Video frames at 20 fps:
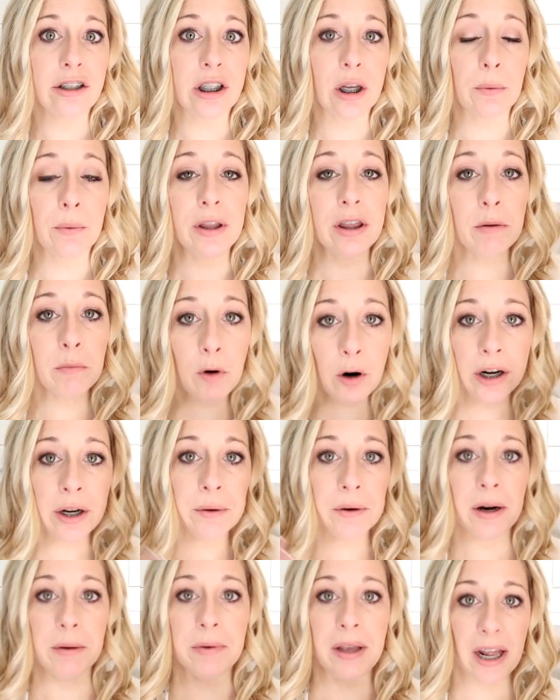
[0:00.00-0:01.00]
So in the
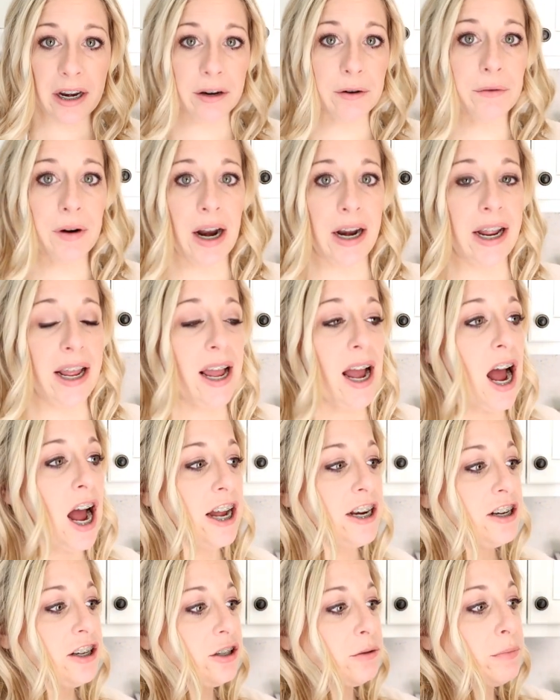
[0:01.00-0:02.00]
morning when I'm getting ready,
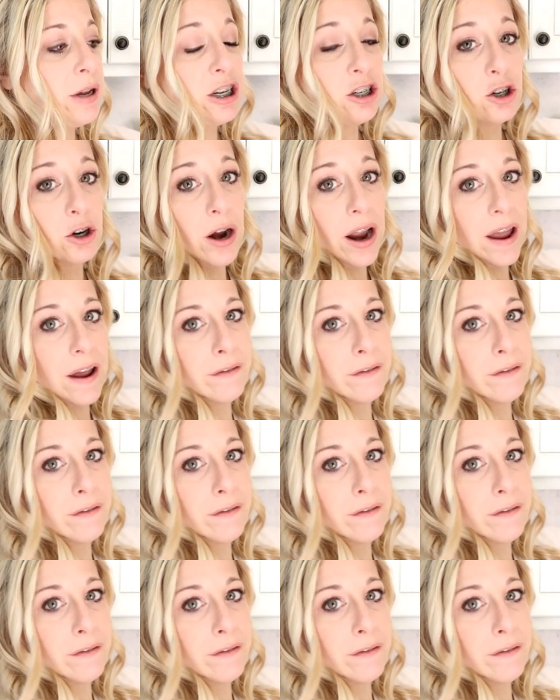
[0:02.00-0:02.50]
I just make sure